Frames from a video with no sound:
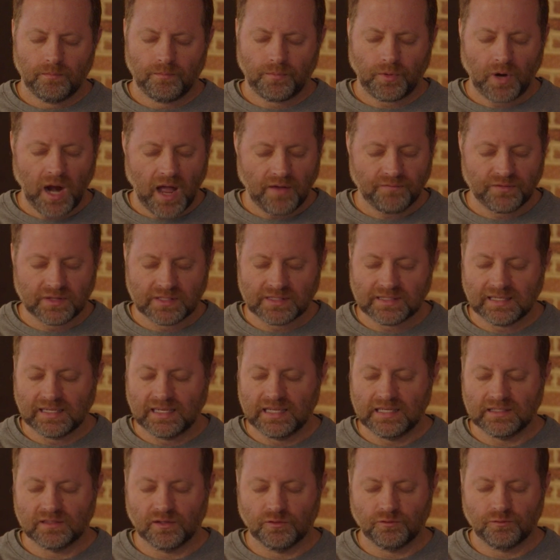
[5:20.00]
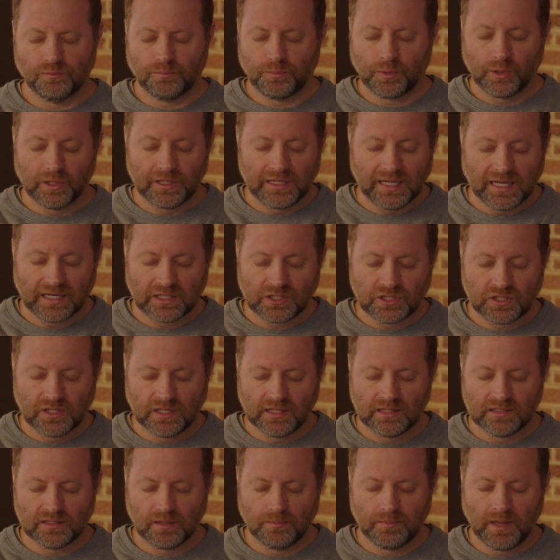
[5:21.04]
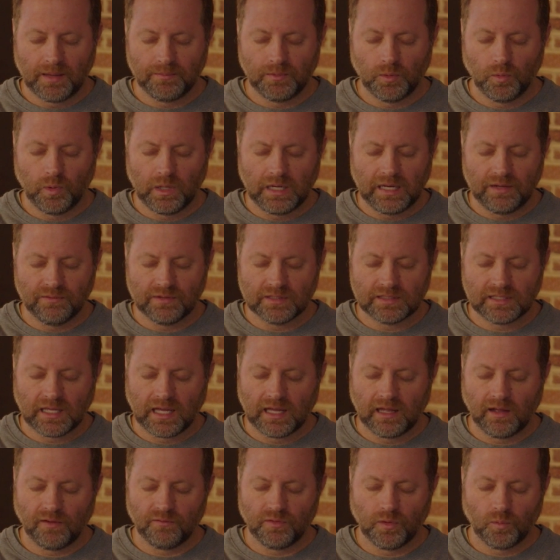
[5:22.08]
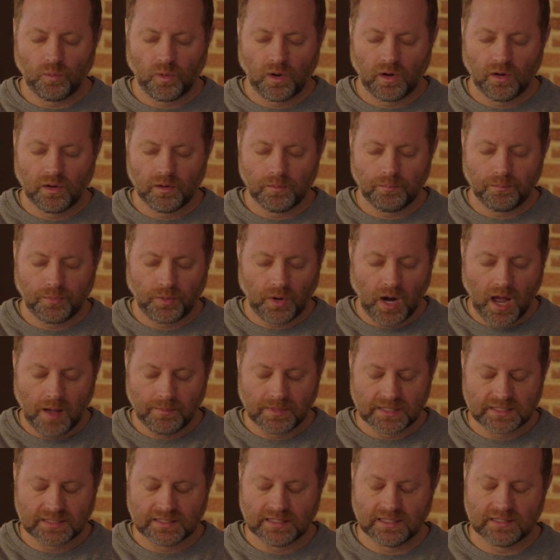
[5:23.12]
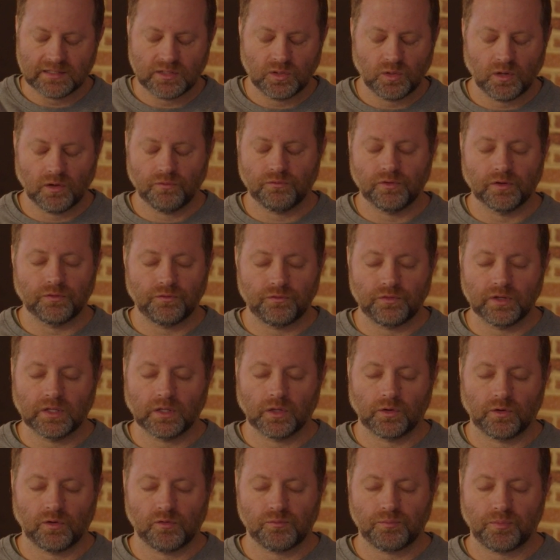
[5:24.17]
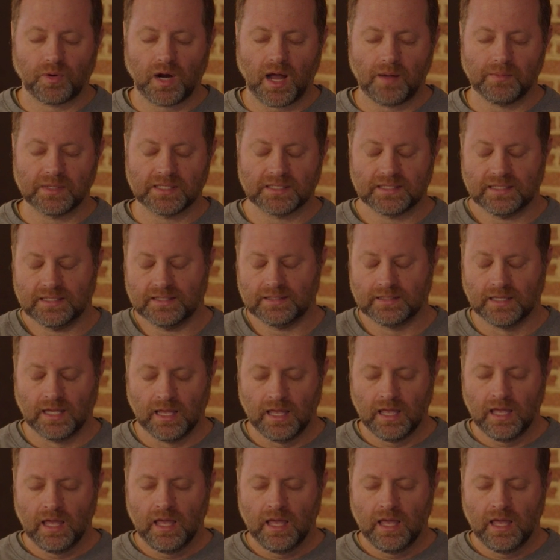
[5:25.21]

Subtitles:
prophecies, of predictions, and maybe we'd even say of the word promises. You're a fulfiller of promises.